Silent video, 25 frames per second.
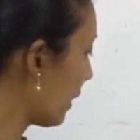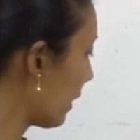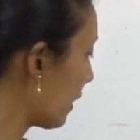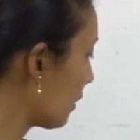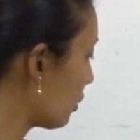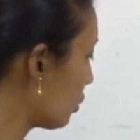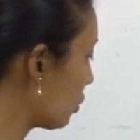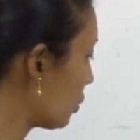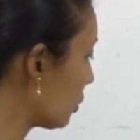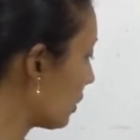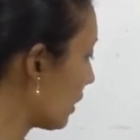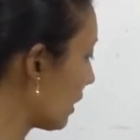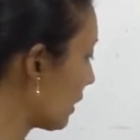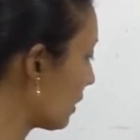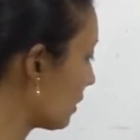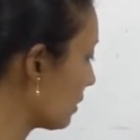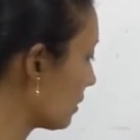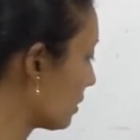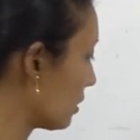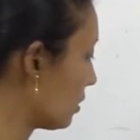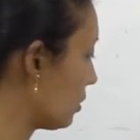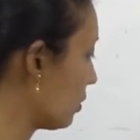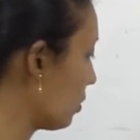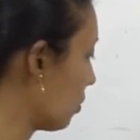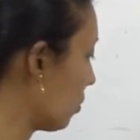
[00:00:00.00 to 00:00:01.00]
H S?
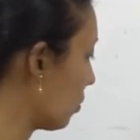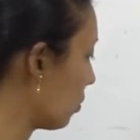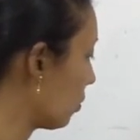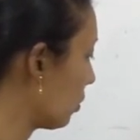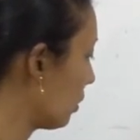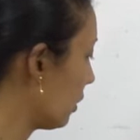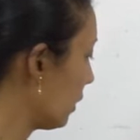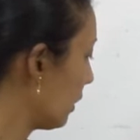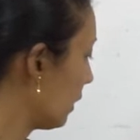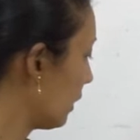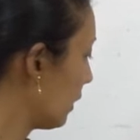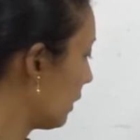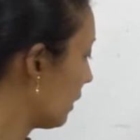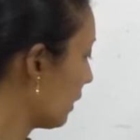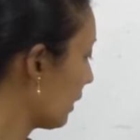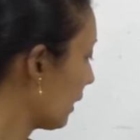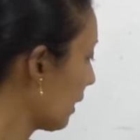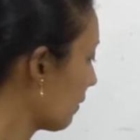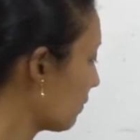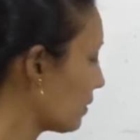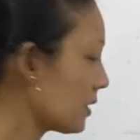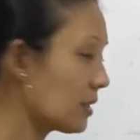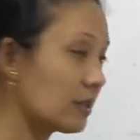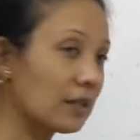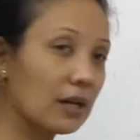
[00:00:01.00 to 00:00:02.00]
No.
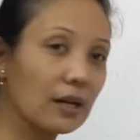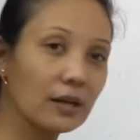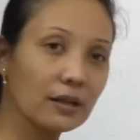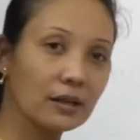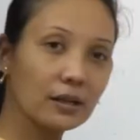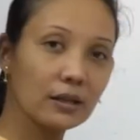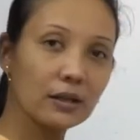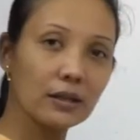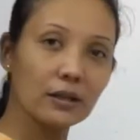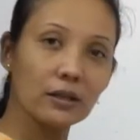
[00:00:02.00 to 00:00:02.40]
Can we start?